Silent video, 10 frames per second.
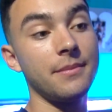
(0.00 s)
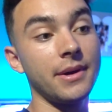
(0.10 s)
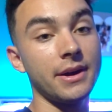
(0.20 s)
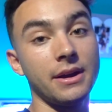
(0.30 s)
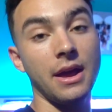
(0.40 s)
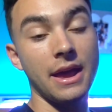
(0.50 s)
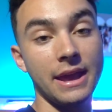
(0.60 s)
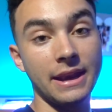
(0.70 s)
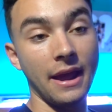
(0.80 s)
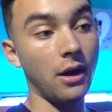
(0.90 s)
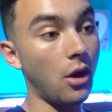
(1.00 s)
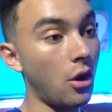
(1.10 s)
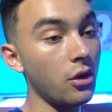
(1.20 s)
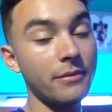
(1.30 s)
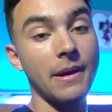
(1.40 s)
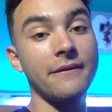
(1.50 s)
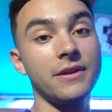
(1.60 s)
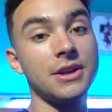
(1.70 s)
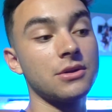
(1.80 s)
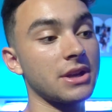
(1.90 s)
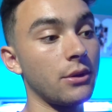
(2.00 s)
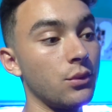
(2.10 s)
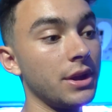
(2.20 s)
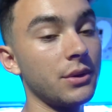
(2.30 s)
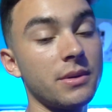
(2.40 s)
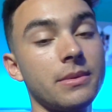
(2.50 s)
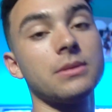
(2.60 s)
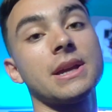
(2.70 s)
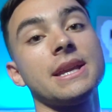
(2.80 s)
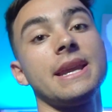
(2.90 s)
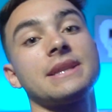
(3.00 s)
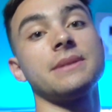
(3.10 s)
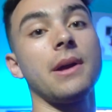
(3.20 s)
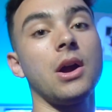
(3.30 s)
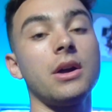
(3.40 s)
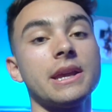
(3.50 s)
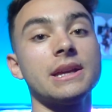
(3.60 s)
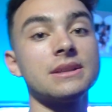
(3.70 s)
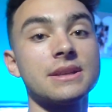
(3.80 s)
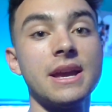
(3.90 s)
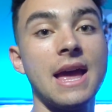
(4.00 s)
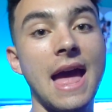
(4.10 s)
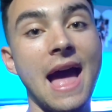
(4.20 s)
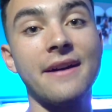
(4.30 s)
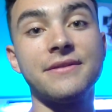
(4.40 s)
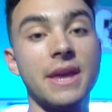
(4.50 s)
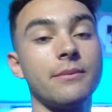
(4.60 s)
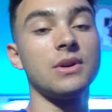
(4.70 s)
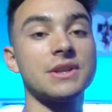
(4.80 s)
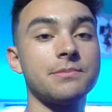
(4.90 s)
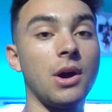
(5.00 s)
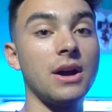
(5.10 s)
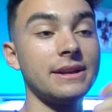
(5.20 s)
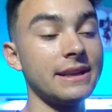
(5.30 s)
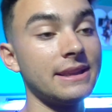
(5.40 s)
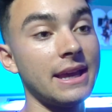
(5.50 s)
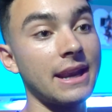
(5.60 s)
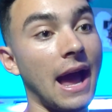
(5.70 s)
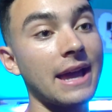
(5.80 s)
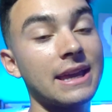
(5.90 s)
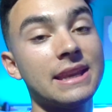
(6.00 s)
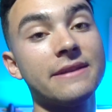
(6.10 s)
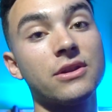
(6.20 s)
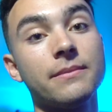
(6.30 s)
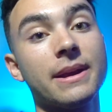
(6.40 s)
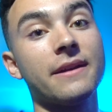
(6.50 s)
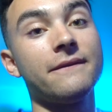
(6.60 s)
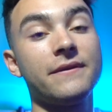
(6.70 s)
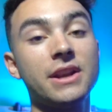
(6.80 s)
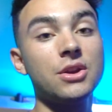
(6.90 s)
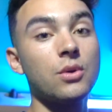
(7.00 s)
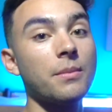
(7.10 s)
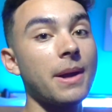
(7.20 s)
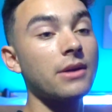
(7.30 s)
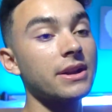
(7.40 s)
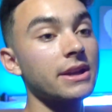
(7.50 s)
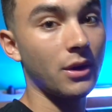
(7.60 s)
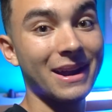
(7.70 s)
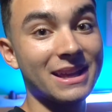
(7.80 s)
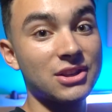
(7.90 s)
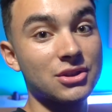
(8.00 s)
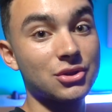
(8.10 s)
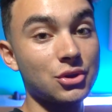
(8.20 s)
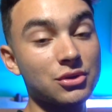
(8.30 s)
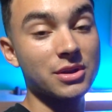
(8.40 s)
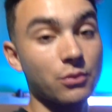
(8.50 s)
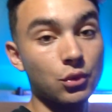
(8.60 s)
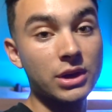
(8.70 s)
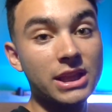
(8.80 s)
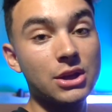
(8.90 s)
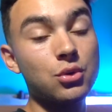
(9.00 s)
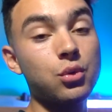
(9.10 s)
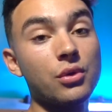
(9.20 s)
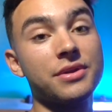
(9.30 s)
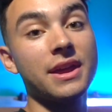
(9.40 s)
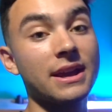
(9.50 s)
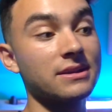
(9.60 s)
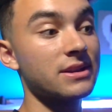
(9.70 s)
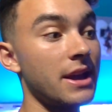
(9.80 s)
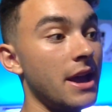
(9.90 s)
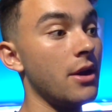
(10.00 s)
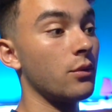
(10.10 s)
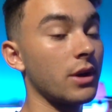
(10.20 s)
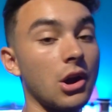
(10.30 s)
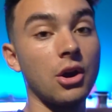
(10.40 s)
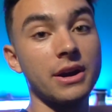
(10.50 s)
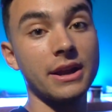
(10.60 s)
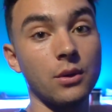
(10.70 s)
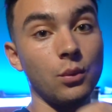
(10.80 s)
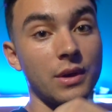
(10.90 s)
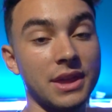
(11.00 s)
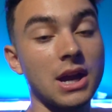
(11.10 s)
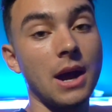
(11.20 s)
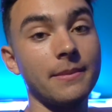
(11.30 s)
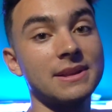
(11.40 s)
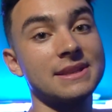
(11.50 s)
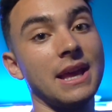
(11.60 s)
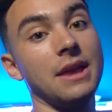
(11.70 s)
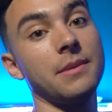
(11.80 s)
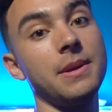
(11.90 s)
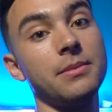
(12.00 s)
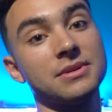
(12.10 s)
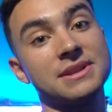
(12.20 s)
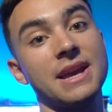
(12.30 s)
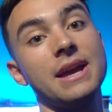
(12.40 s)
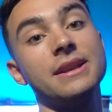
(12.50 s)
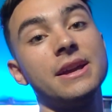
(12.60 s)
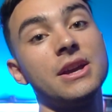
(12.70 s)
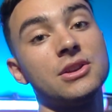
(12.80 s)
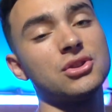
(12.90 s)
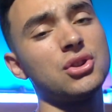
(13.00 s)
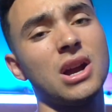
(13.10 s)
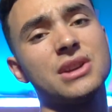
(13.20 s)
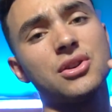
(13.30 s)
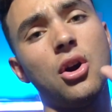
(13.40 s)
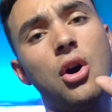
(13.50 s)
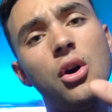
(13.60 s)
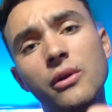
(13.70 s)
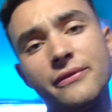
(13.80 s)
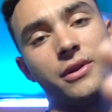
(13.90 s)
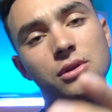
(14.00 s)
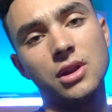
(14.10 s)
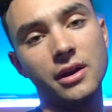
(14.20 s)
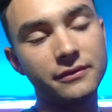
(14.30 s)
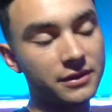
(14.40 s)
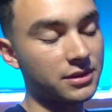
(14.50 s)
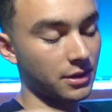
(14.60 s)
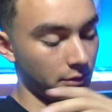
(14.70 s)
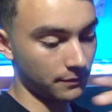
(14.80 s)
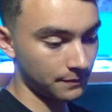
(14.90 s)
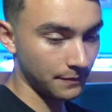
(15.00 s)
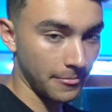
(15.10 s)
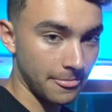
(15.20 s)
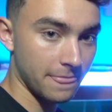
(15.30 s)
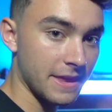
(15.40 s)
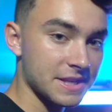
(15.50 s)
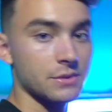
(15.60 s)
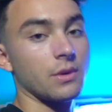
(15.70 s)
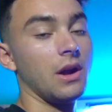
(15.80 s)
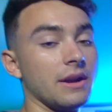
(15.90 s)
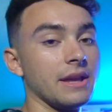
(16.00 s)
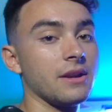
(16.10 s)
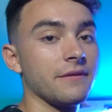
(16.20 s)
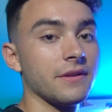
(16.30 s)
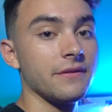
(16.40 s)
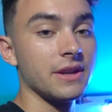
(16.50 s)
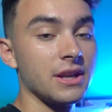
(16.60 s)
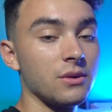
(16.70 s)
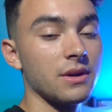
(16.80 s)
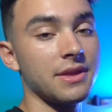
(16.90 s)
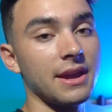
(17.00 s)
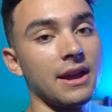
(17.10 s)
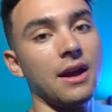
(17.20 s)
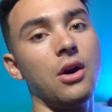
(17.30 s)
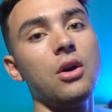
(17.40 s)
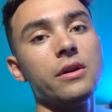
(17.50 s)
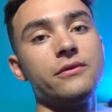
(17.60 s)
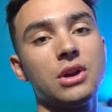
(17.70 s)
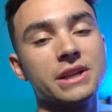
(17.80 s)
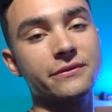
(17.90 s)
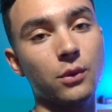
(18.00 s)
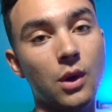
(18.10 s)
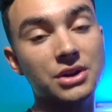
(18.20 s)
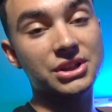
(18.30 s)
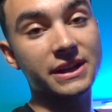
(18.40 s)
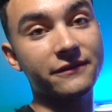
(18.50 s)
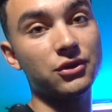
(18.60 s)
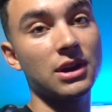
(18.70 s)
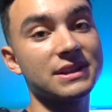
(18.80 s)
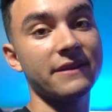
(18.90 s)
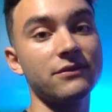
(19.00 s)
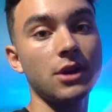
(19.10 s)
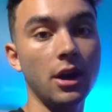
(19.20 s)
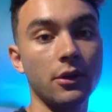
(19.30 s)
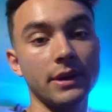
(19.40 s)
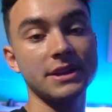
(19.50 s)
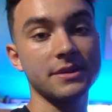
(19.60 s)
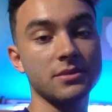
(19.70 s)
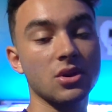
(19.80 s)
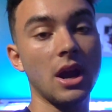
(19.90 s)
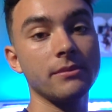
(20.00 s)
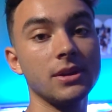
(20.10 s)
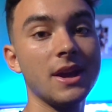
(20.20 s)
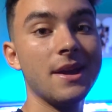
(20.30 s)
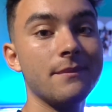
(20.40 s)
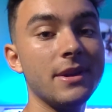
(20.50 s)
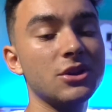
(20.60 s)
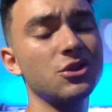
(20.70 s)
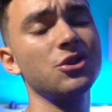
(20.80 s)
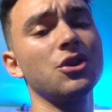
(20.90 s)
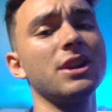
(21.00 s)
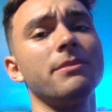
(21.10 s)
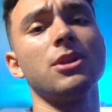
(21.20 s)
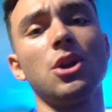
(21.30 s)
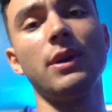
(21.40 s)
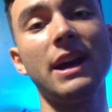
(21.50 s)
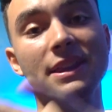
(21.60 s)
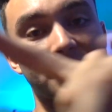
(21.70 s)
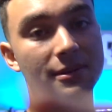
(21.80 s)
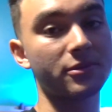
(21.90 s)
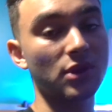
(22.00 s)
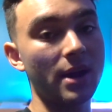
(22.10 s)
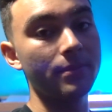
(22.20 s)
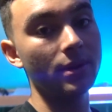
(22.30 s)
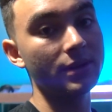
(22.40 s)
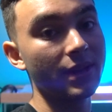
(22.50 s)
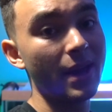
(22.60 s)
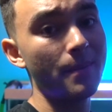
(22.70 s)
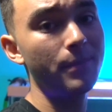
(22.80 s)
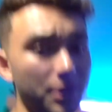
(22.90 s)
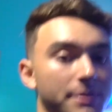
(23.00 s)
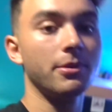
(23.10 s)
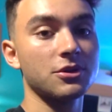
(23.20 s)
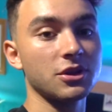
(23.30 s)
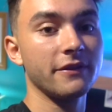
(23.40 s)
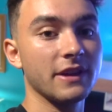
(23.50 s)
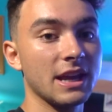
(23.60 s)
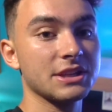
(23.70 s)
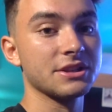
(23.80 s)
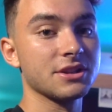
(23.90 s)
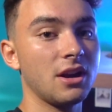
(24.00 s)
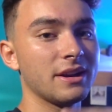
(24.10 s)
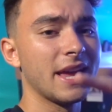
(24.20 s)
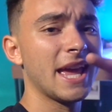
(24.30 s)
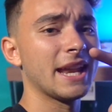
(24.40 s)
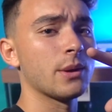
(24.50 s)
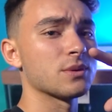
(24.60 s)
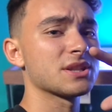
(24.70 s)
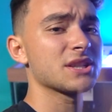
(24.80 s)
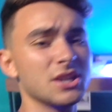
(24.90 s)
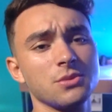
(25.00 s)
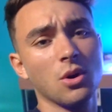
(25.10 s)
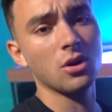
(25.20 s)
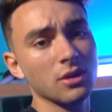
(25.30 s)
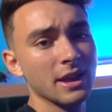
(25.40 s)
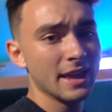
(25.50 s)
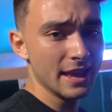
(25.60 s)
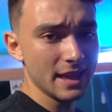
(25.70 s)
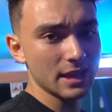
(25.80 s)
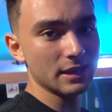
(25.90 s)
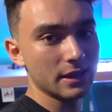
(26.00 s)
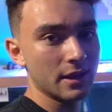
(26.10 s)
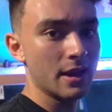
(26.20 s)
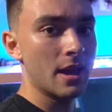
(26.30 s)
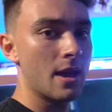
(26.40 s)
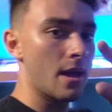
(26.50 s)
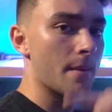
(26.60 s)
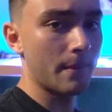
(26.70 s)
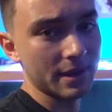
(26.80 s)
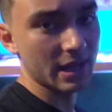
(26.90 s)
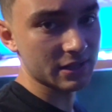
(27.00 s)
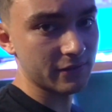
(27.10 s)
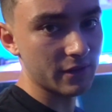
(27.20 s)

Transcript: but in all of my videos I really want to be able to connect to my audience, have them respond, and then I can either make a video about it, or I could just do some really cool things regarding with the comments that the people said, so you guys all feel loved. So this is where I'm gonna end off the video. I want to thank all of you guys for watching. If you guys have not already subscribed, make sure you go down below, hit the subscribe button, put the post notifications on, and I will see you all in my next